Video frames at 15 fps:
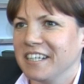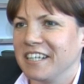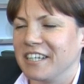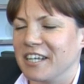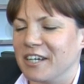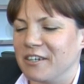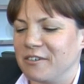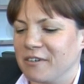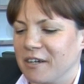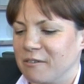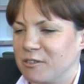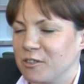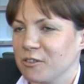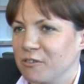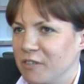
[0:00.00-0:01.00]
Now, I
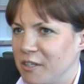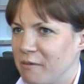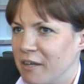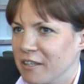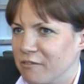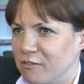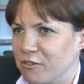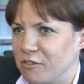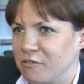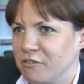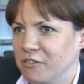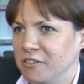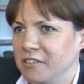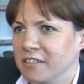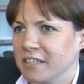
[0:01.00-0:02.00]
was doing really well at
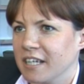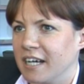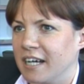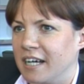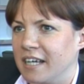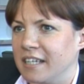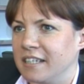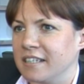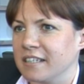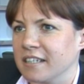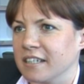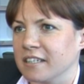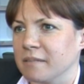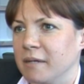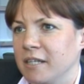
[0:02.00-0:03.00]
Vodafone and I
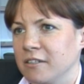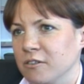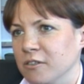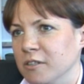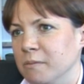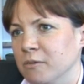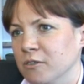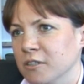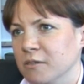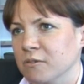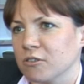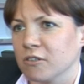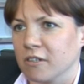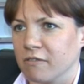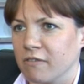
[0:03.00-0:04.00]
had a mentor on the board that was
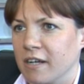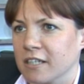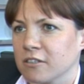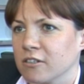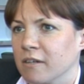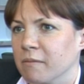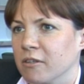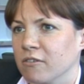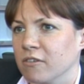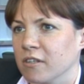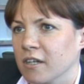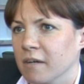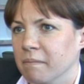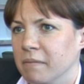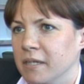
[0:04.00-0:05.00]
trying to fast track me through the
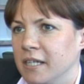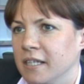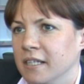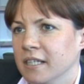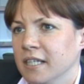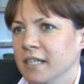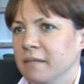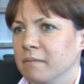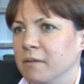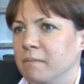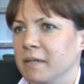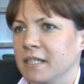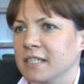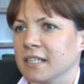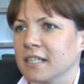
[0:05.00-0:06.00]
company. But
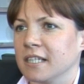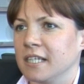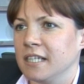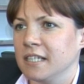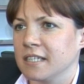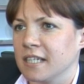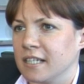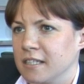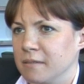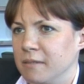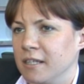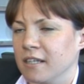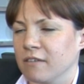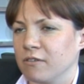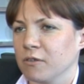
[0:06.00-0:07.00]
basically, he said to me,
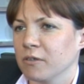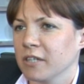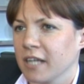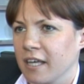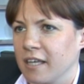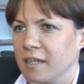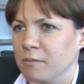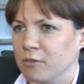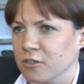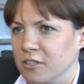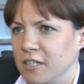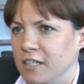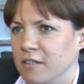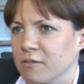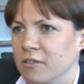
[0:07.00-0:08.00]
if you want to get any more
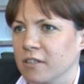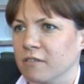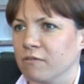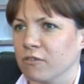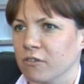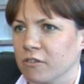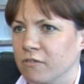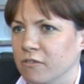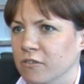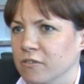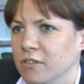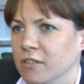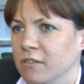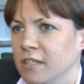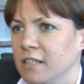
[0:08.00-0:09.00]
senior within
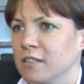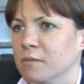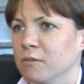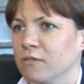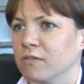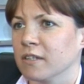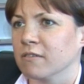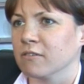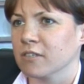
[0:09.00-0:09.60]
Vodafone, you'll need to move down